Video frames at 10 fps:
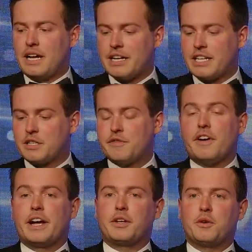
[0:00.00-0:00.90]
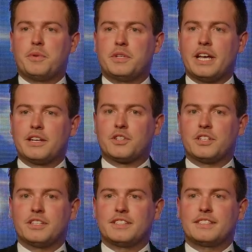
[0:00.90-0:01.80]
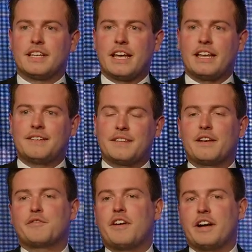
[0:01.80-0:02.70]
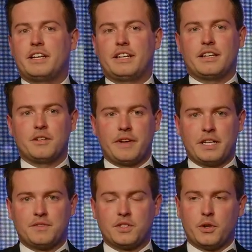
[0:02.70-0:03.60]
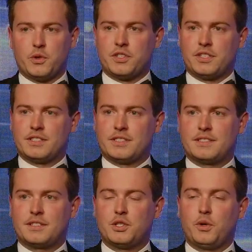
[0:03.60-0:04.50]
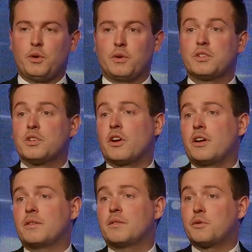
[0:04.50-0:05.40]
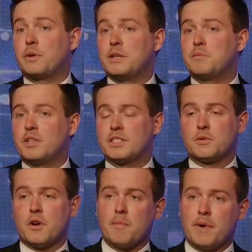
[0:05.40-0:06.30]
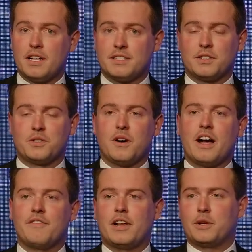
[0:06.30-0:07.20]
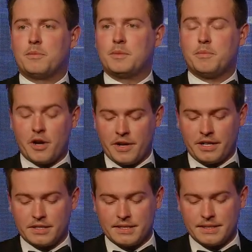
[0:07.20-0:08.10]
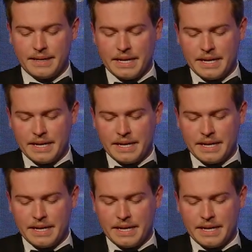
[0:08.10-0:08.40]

identifying new potentials, and then finding innovative solutions to turn 3D printed raw parts into high valuable products.